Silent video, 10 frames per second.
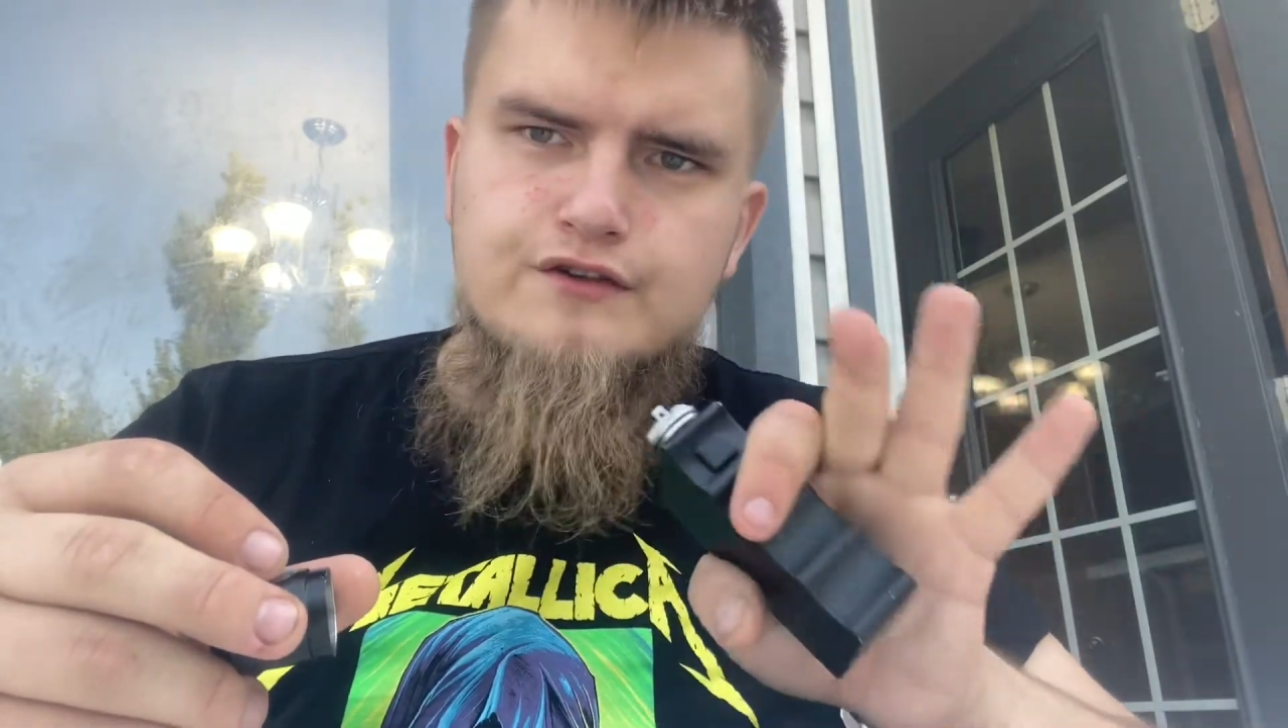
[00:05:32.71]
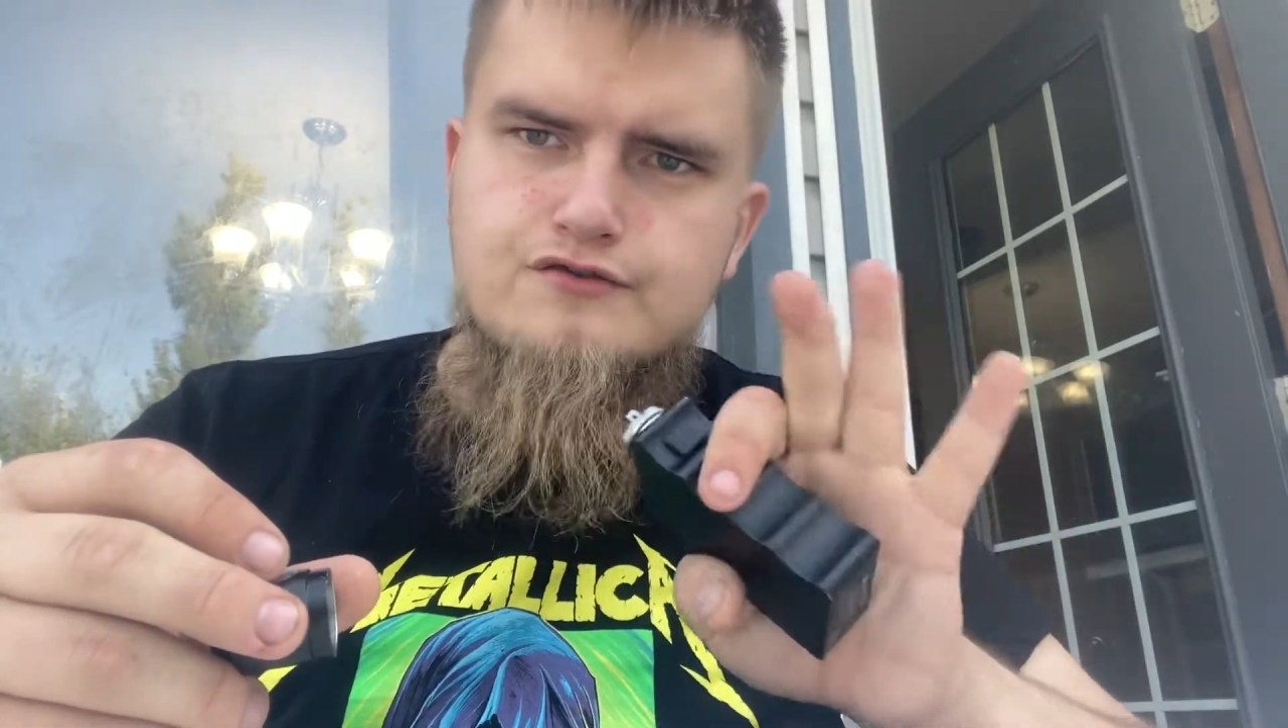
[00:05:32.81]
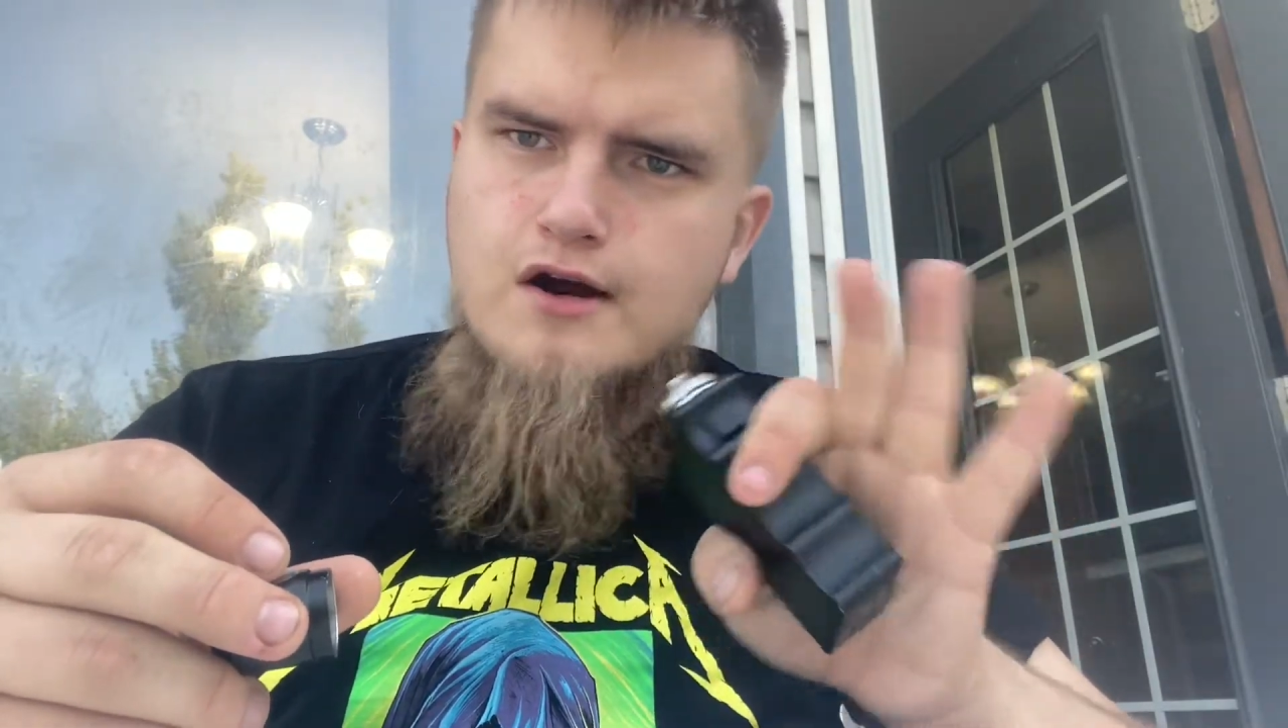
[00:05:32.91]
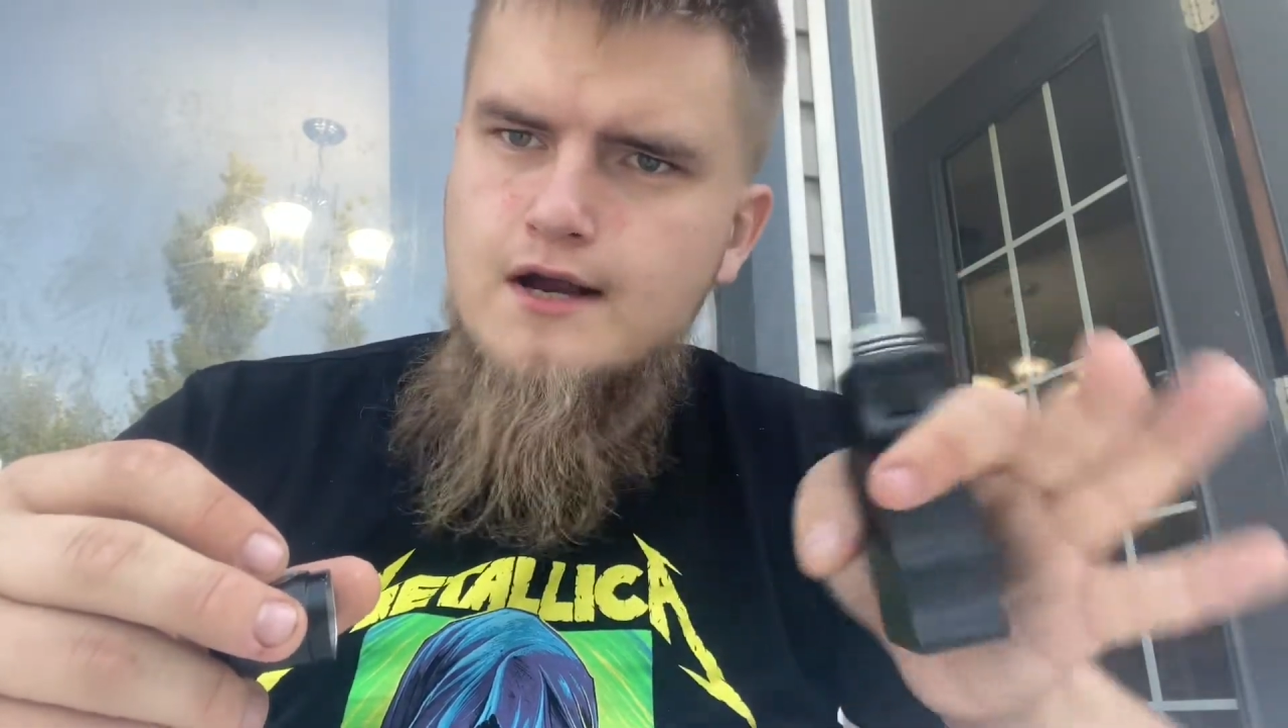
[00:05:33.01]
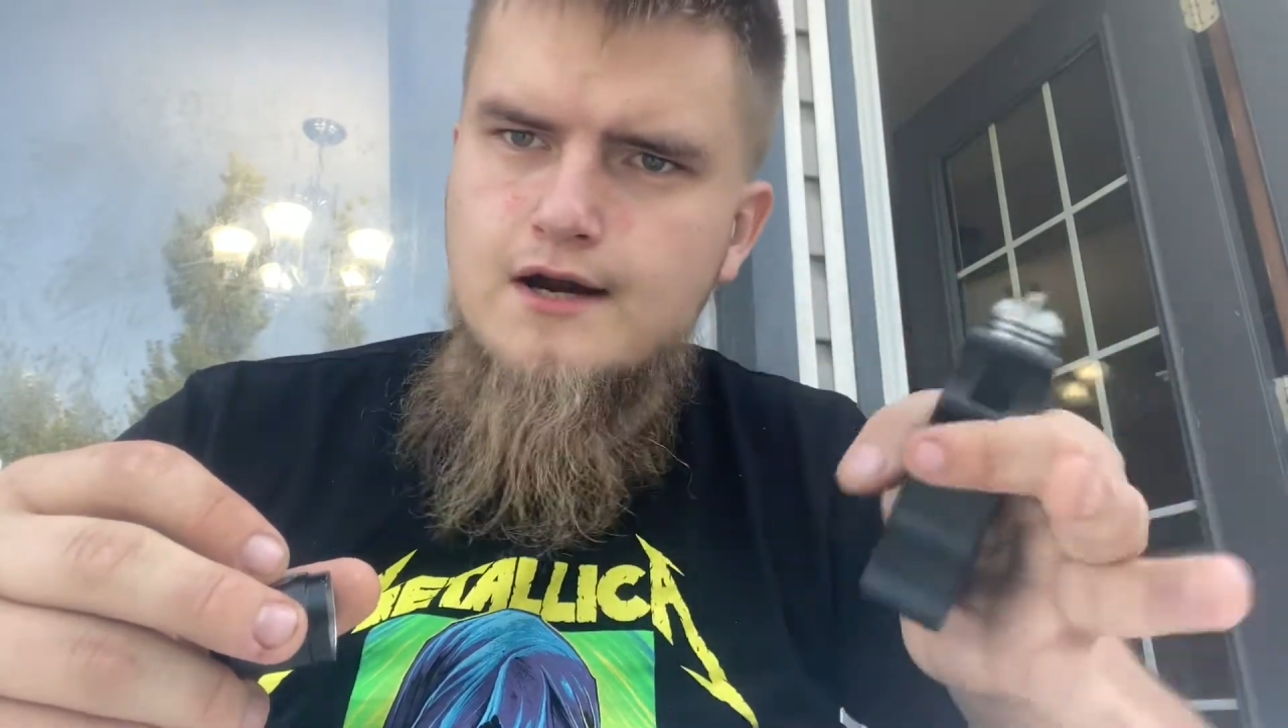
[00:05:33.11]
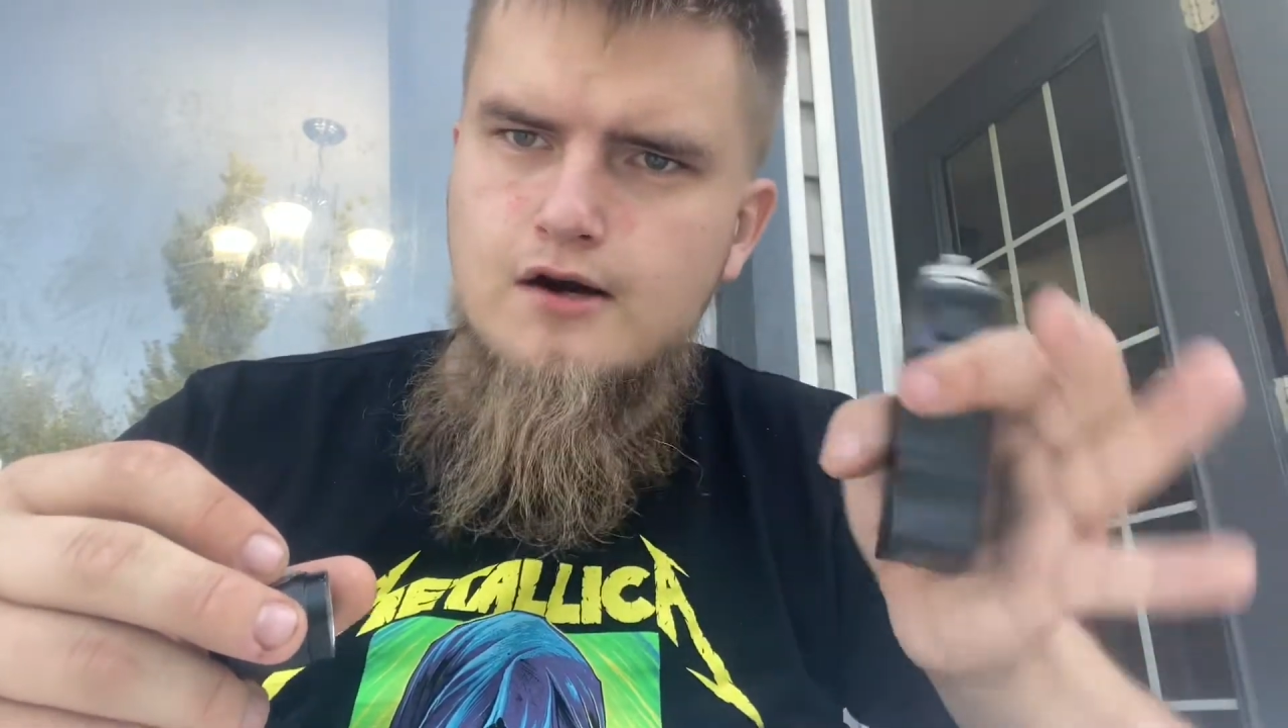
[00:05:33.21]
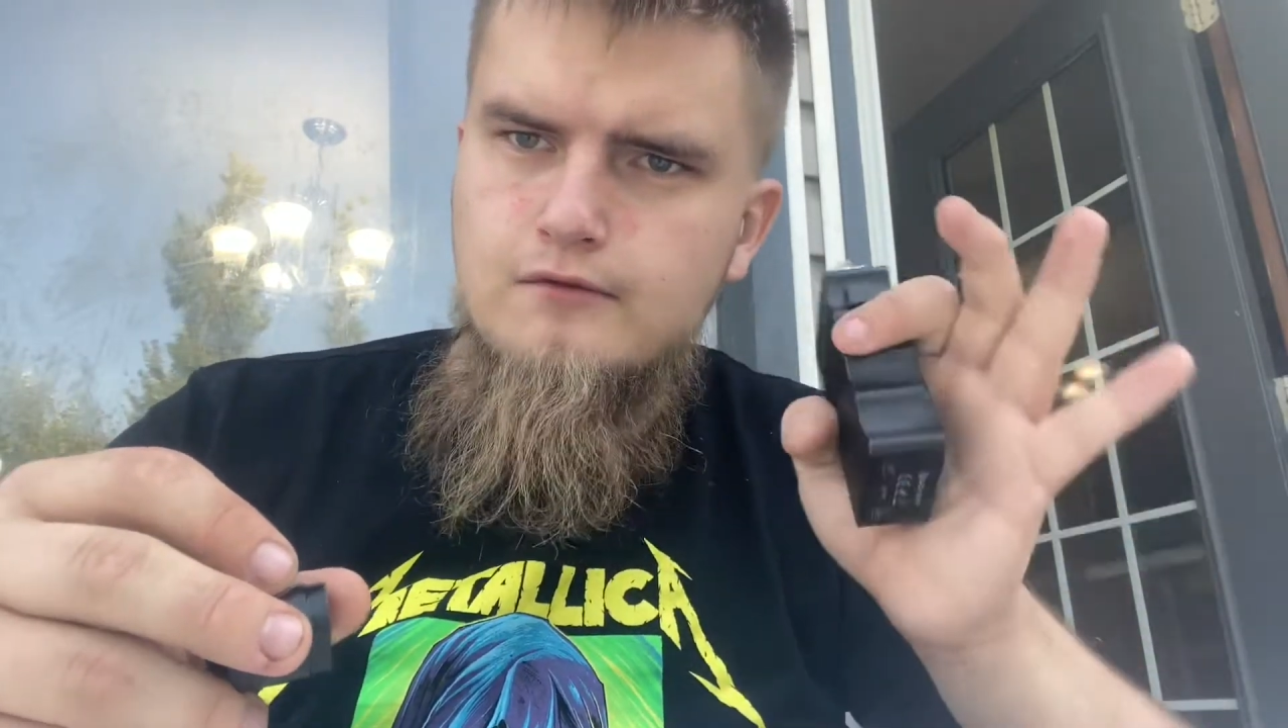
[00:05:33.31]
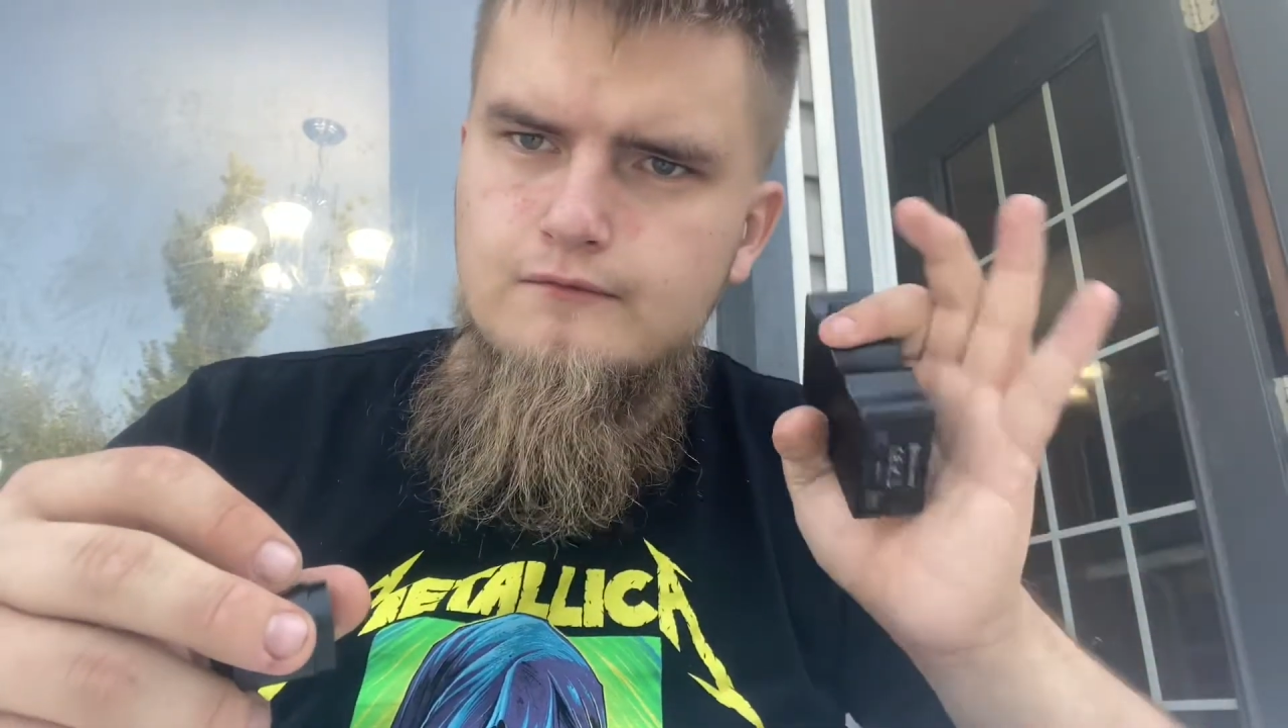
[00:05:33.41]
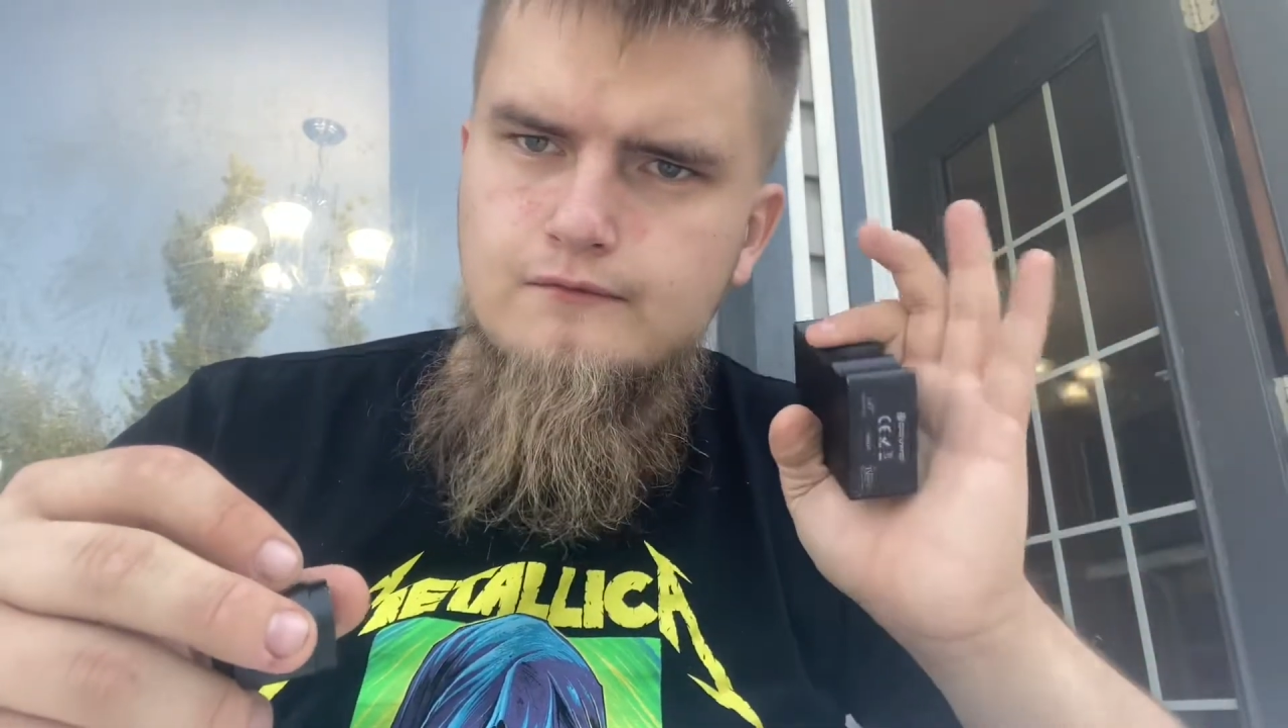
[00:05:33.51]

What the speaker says: dry it out,